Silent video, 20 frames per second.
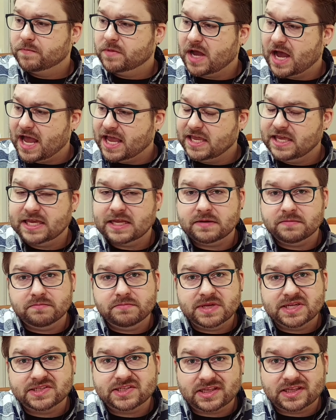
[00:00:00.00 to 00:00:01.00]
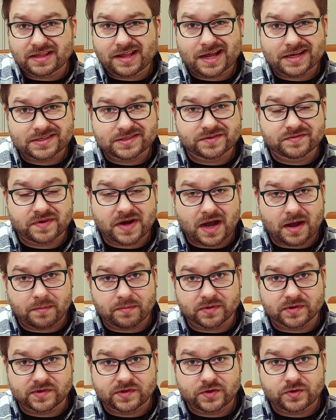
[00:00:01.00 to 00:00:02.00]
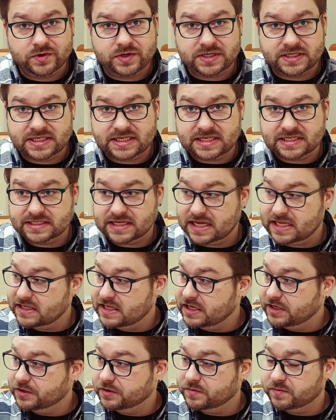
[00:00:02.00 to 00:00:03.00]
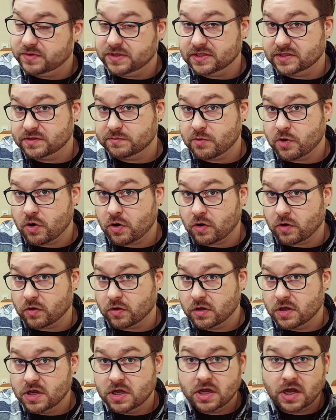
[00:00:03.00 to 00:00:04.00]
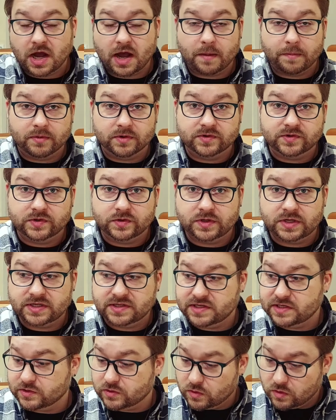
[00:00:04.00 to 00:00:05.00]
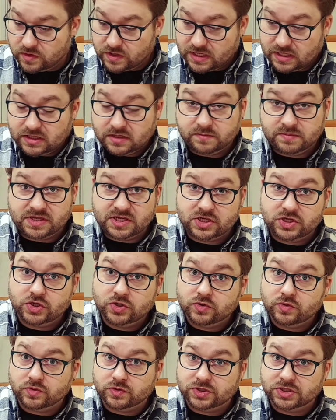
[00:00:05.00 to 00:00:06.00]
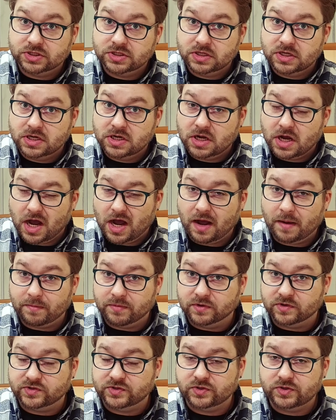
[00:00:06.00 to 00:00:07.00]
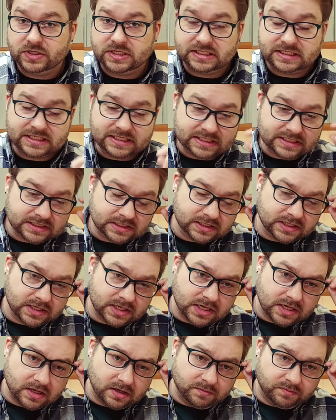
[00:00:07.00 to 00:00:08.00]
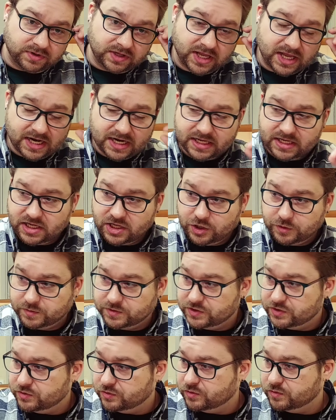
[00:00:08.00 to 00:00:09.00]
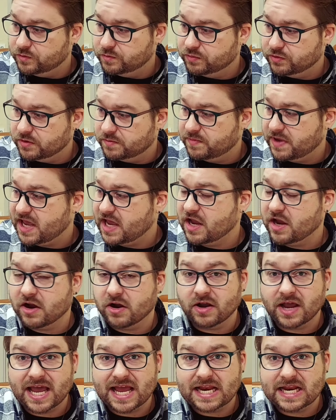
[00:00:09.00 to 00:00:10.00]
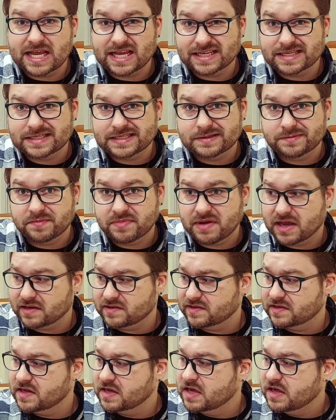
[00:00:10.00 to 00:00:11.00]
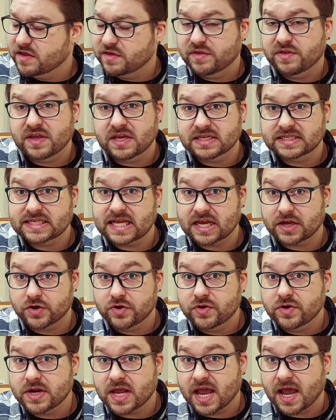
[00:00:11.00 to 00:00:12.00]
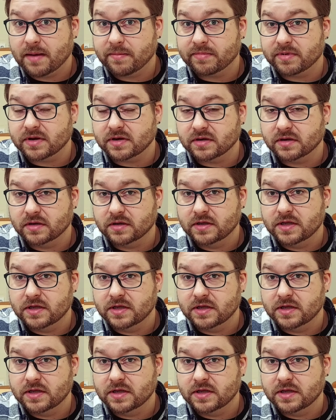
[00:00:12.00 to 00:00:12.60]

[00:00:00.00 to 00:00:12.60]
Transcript: I can miss lots of opportunities, and they could be small opportunities or they could be huge opportunities. Planning helps you prepare and expect things that could happen